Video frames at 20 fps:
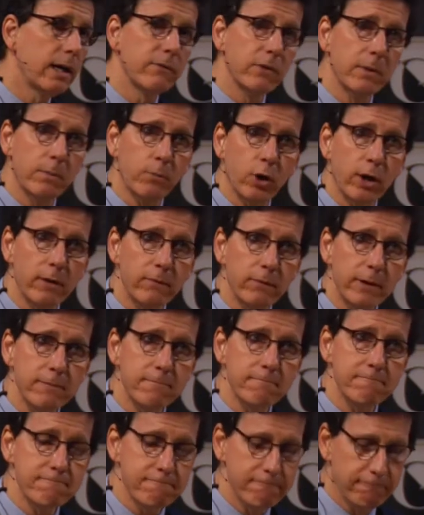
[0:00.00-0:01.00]
of The Prophet.
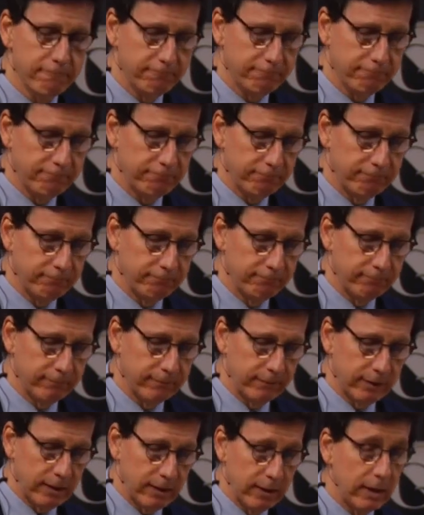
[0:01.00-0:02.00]

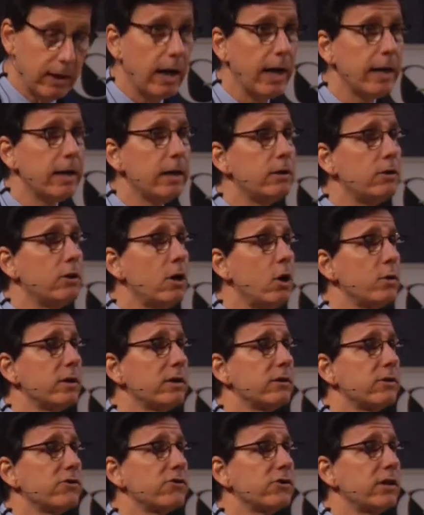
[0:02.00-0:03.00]
I didn't know
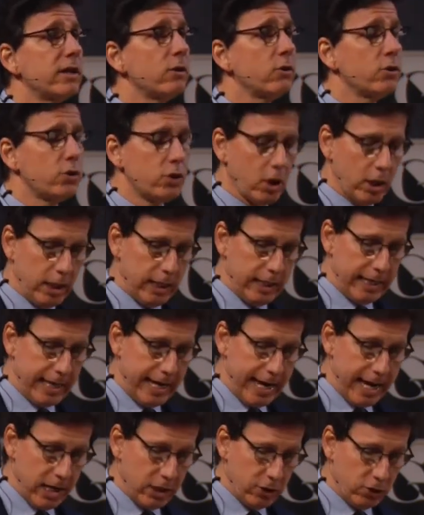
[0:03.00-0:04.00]
that the singer Johnny
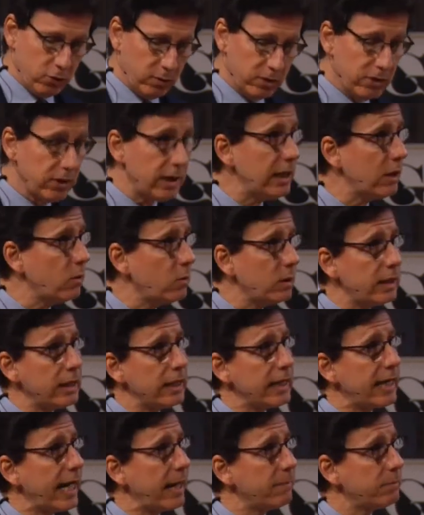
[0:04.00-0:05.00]
Cash was
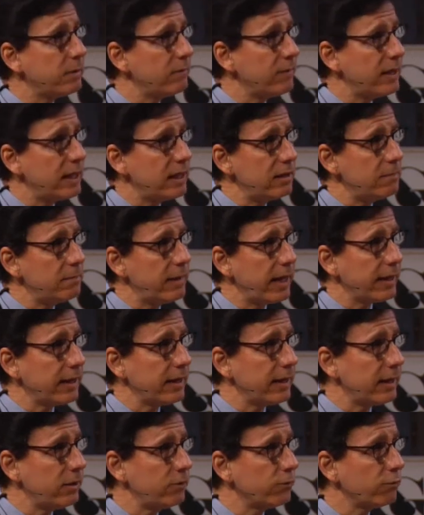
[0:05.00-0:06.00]
equally captivated by
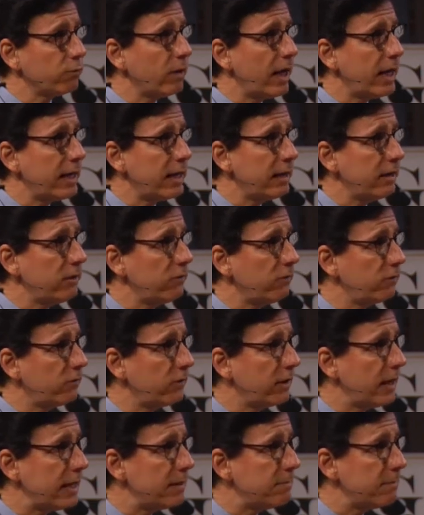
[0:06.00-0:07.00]
Khalil's writings
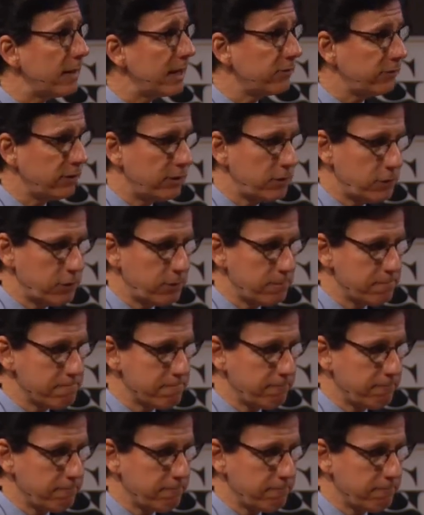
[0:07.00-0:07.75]
and message.